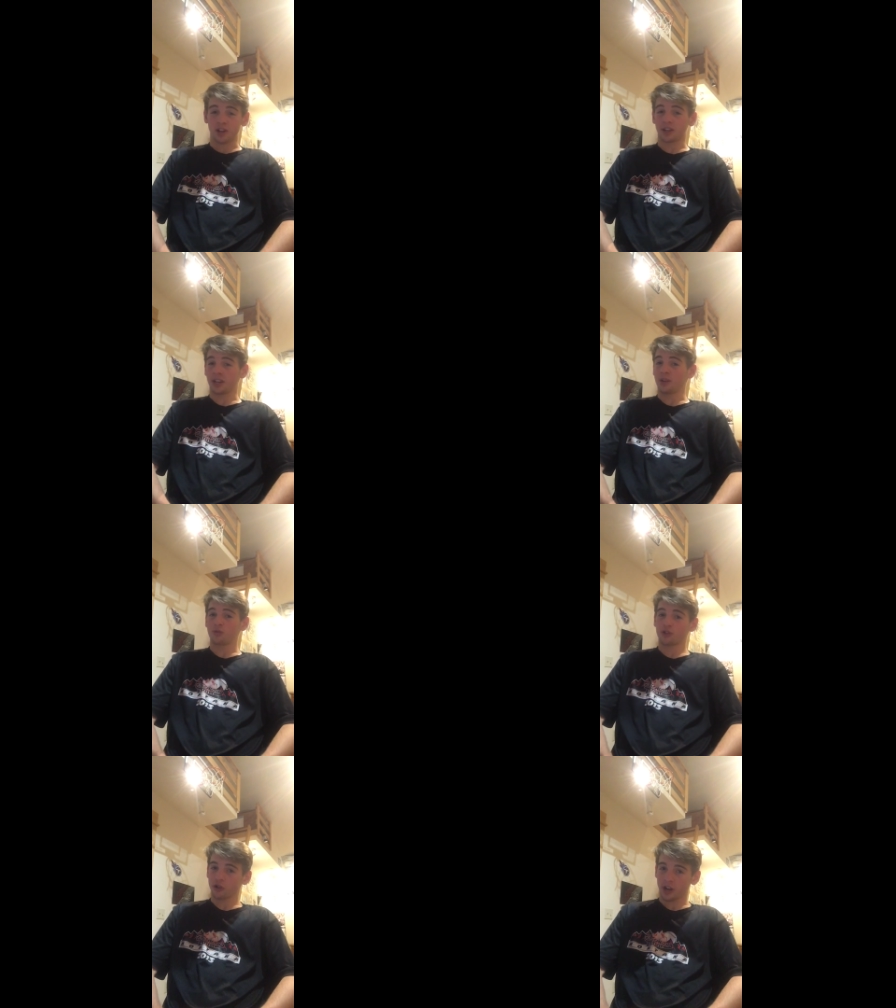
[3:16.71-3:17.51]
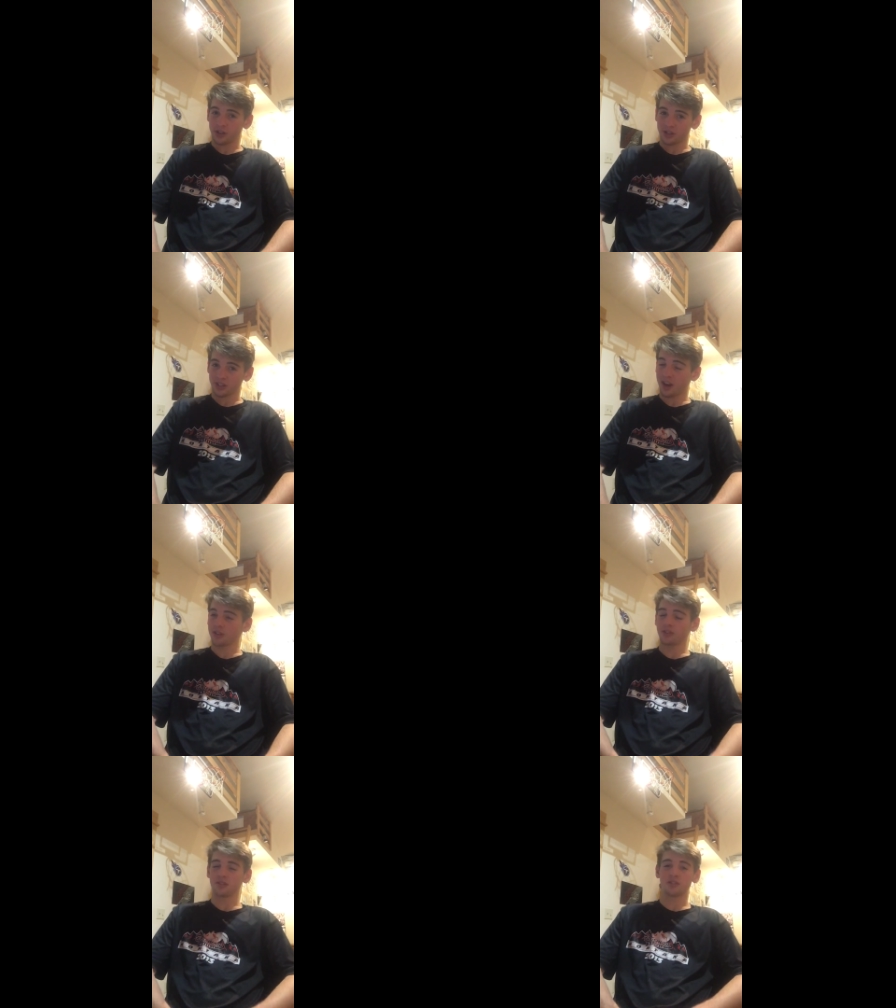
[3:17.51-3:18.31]
Again, I'm just trying this
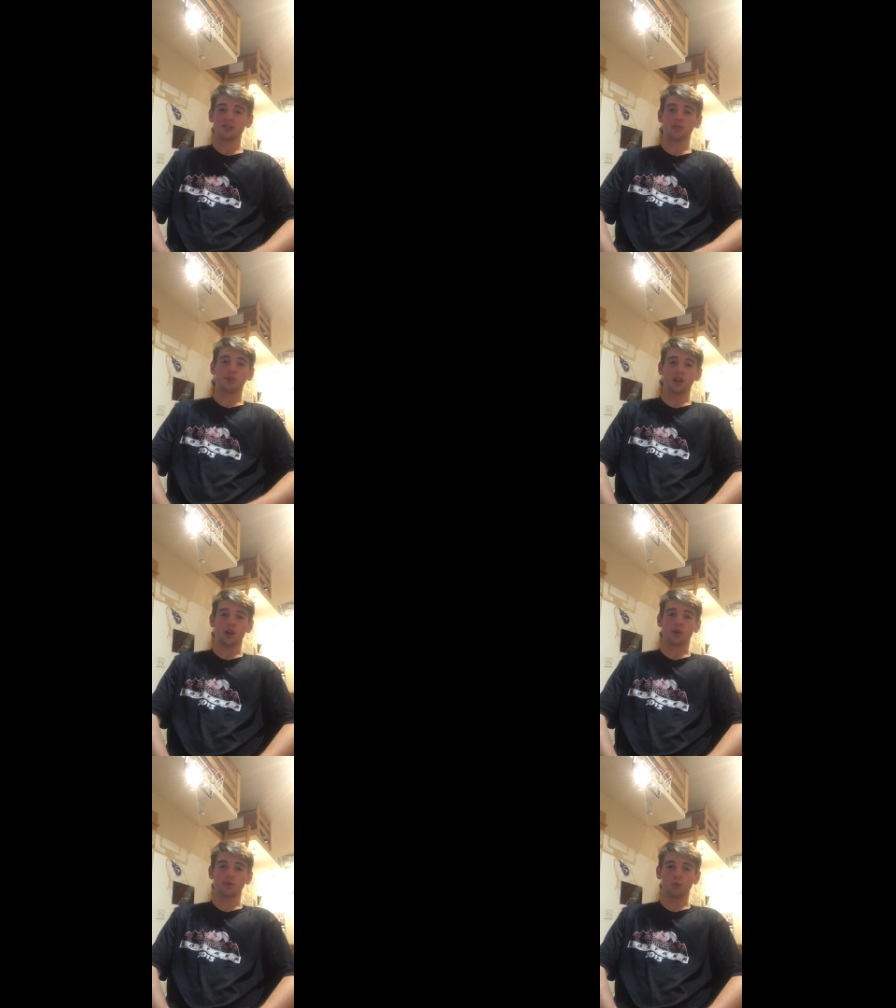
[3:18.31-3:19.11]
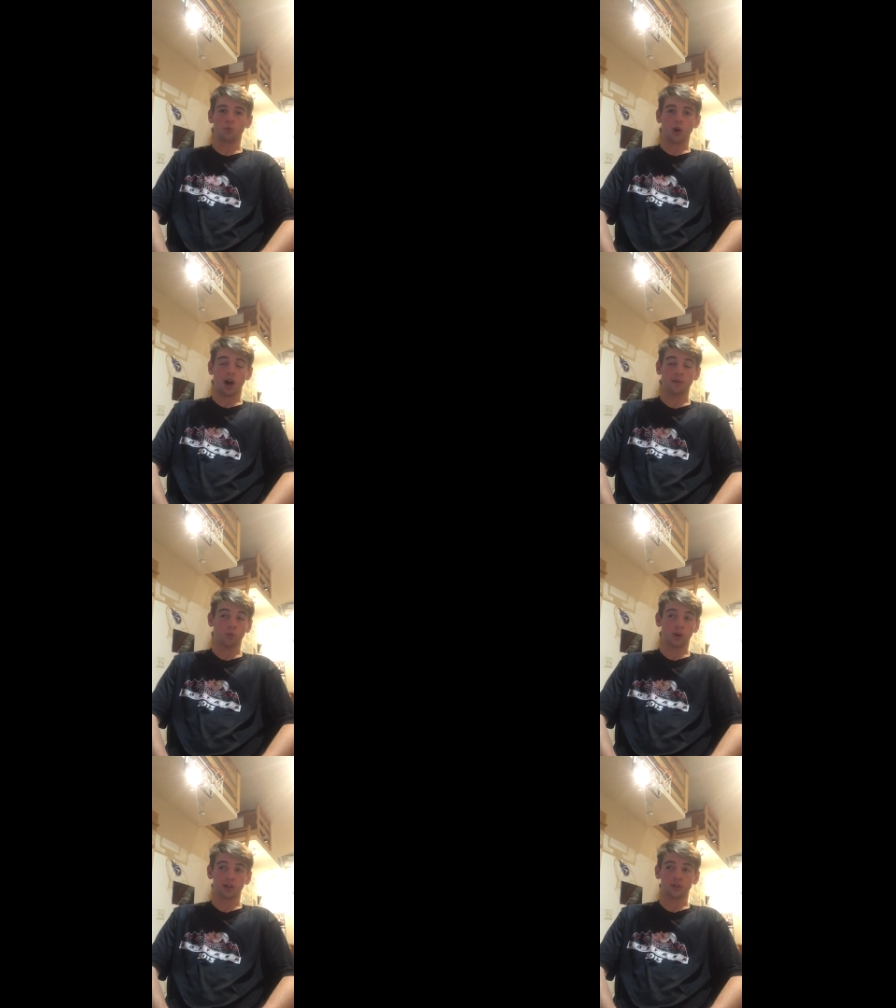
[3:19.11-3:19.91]
out because this is something I've
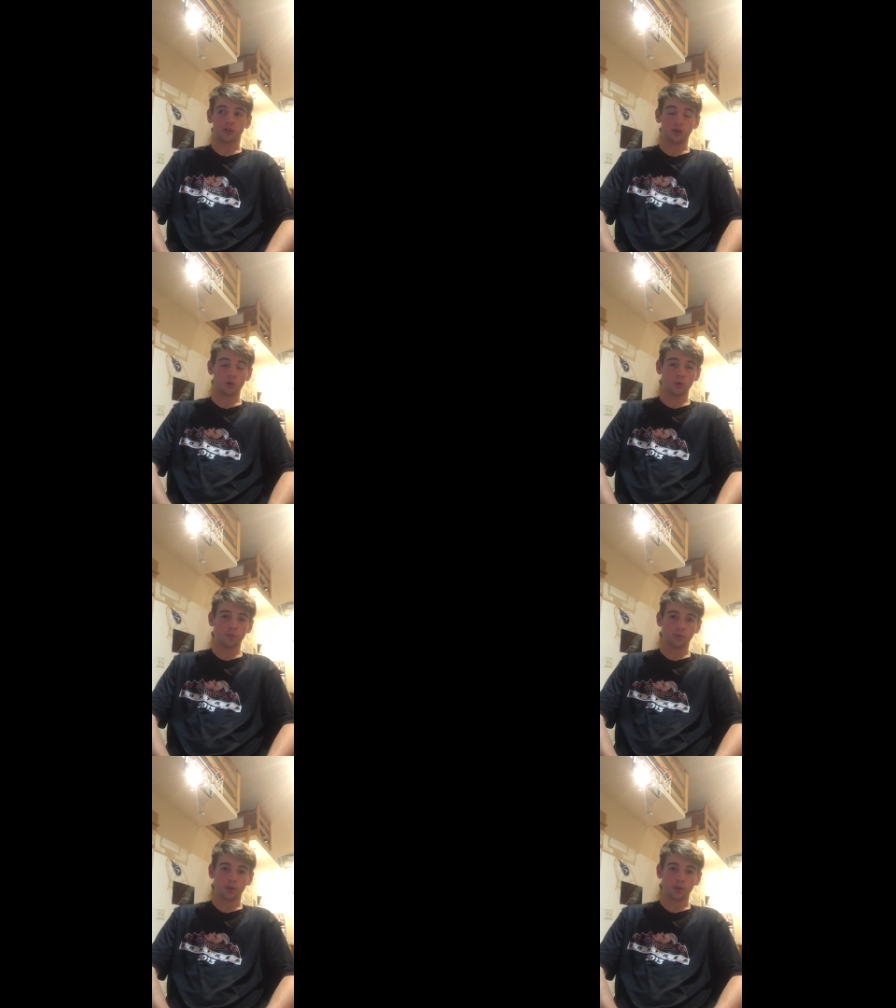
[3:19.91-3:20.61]
wanted to do.